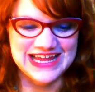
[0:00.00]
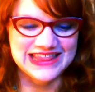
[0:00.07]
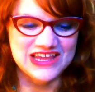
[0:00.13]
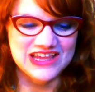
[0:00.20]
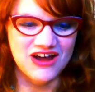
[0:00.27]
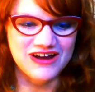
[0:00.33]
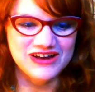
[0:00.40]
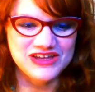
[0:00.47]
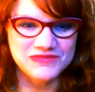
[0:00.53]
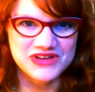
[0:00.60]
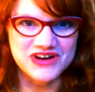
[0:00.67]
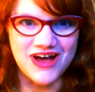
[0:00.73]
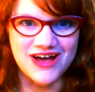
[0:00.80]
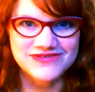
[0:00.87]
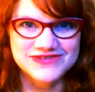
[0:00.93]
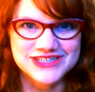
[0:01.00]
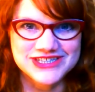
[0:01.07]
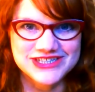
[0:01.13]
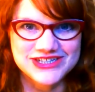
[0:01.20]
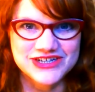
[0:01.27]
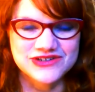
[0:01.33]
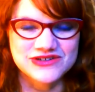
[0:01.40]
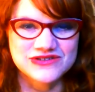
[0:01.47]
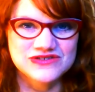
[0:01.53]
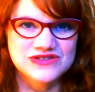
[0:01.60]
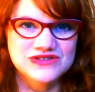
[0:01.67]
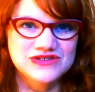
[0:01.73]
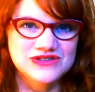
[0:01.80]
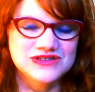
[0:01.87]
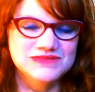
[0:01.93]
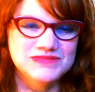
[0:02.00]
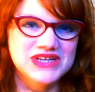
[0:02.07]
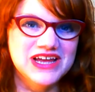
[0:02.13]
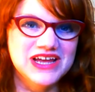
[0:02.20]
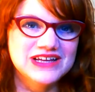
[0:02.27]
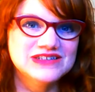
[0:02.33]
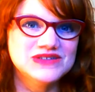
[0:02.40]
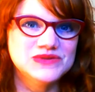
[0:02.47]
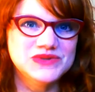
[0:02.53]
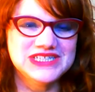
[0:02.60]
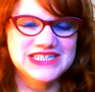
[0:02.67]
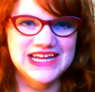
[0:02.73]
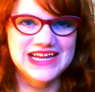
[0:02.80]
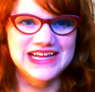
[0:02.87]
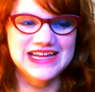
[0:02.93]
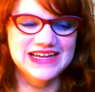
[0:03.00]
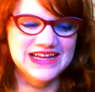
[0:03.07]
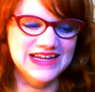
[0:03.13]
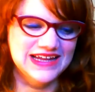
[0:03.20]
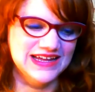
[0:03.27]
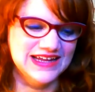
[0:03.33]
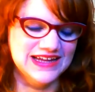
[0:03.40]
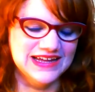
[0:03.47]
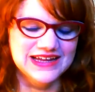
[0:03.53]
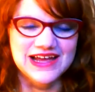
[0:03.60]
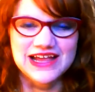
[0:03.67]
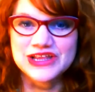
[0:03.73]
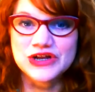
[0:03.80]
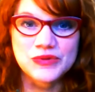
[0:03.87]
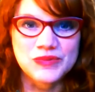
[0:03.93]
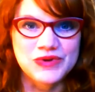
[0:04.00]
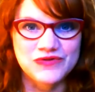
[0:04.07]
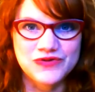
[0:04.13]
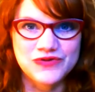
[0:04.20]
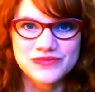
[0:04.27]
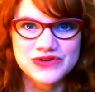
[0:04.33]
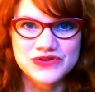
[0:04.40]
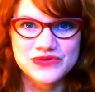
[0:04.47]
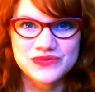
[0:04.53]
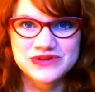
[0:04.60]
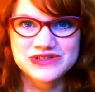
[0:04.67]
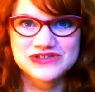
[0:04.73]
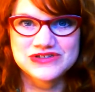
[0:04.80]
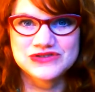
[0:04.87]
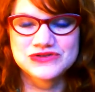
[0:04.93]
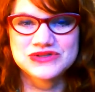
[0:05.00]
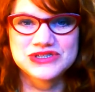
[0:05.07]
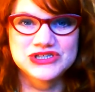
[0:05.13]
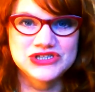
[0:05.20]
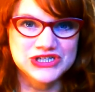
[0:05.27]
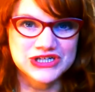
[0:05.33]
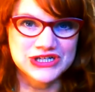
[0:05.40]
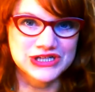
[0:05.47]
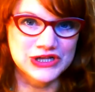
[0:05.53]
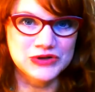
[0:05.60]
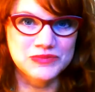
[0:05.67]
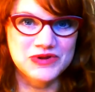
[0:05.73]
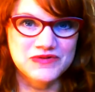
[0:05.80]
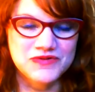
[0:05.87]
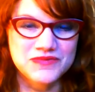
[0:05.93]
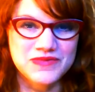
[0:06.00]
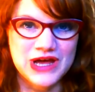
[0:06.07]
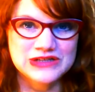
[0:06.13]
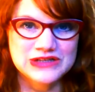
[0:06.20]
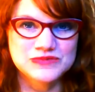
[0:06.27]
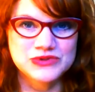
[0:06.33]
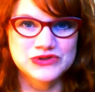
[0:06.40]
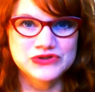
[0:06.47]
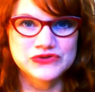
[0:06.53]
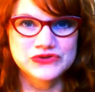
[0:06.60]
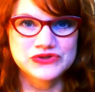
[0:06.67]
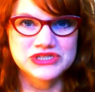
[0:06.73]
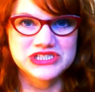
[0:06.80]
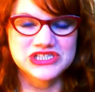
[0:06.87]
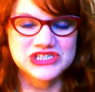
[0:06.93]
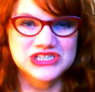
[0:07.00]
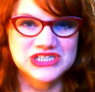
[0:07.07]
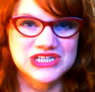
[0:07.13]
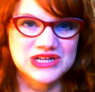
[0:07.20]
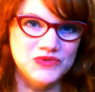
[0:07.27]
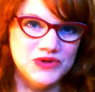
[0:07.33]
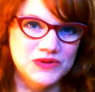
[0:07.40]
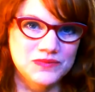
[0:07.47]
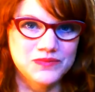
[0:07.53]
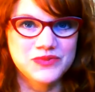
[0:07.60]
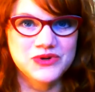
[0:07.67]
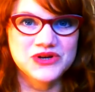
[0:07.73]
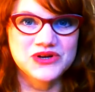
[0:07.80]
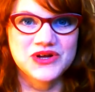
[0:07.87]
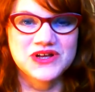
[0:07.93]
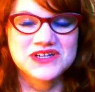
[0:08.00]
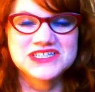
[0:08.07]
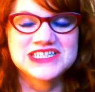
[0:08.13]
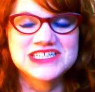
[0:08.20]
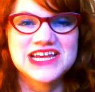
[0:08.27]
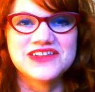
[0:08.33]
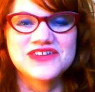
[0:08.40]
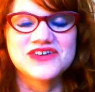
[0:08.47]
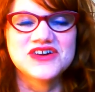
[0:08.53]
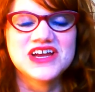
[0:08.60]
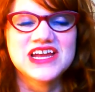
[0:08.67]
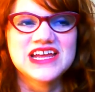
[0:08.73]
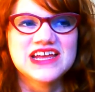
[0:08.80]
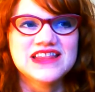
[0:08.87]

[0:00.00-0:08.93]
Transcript: And the argument often goes because we take a little bit from this religious tradition, a little bit from that spiritual tradition, and we put it all together,